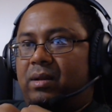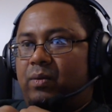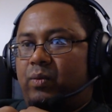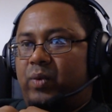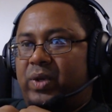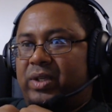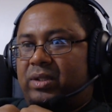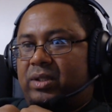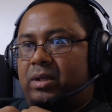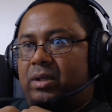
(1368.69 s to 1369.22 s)
the
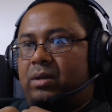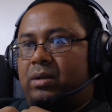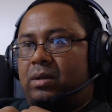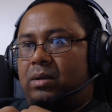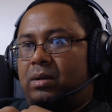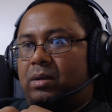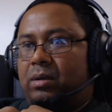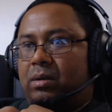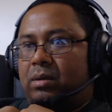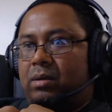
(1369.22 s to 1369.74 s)

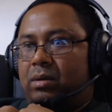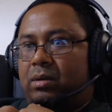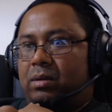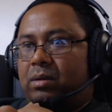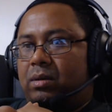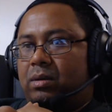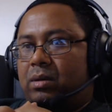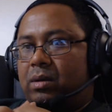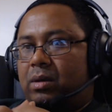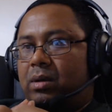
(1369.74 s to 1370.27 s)

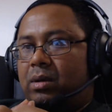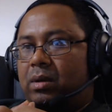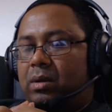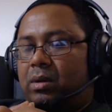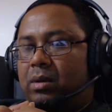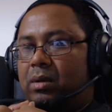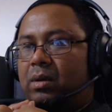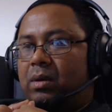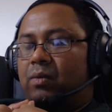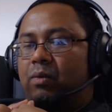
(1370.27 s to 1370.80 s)
Western
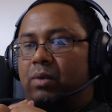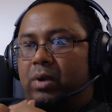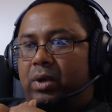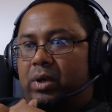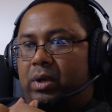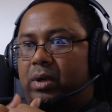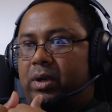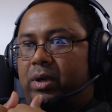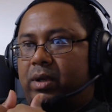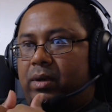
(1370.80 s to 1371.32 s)

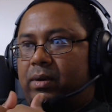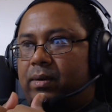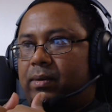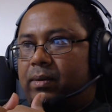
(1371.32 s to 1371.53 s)
world.